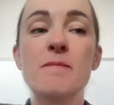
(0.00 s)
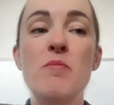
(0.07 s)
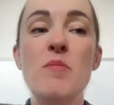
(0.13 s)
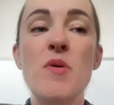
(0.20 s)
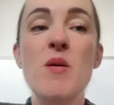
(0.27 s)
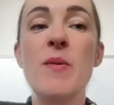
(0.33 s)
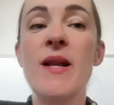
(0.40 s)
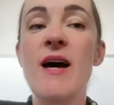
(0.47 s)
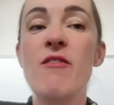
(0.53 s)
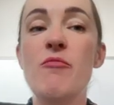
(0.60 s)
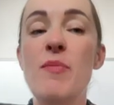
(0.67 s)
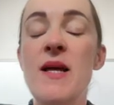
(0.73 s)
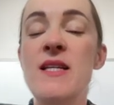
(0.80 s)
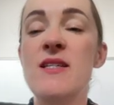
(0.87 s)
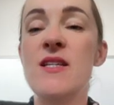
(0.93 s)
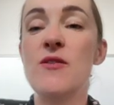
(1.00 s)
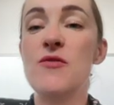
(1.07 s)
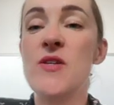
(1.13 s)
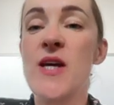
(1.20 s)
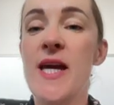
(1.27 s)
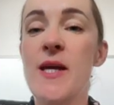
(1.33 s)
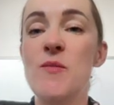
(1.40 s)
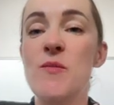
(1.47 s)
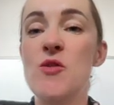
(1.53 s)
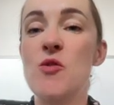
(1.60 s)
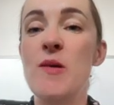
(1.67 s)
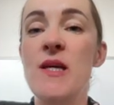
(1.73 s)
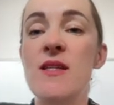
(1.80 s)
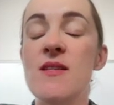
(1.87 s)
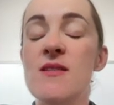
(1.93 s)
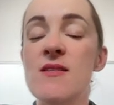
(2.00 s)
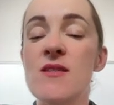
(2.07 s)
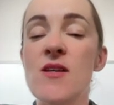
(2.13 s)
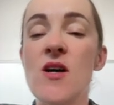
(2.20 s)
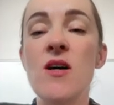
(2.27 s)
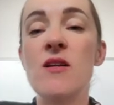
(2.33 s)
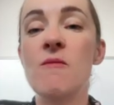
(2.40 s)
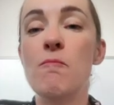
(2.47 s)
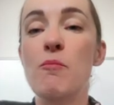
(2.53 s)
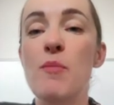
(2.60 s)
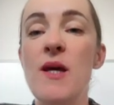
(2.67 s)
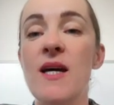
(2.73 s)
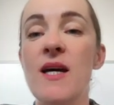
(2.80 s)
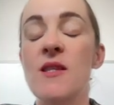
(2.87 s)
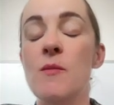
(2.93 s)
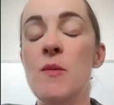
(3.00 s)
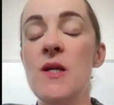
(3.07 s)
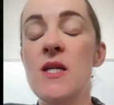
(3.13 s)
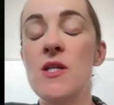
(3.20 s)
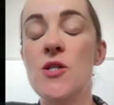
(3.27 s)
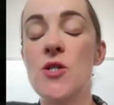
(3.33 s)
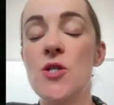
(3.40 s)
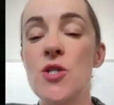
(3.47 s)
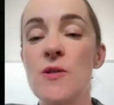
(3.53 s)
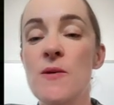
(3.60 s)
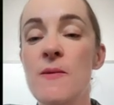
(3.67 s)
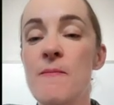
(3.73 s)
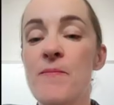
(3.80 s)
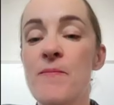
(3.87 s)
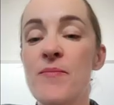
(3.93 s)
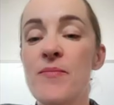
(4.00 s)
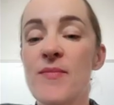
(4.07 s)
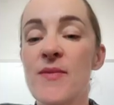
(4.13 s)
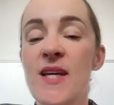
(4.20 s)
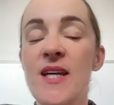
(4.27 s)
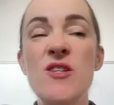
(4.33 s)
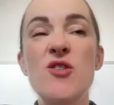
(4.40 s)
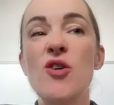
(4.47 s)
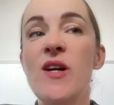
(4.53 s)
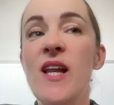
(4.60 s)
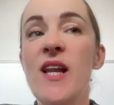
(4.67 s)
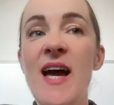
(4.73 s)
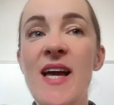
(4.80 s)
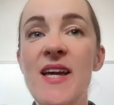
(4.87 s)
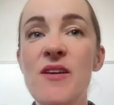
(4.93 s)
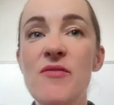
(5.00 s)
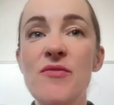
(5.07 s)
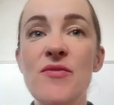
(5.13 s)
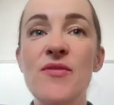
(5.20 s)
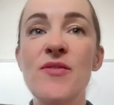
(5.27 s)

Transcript: People have plenty of time to be in the sun, be at the beach, enjoy life.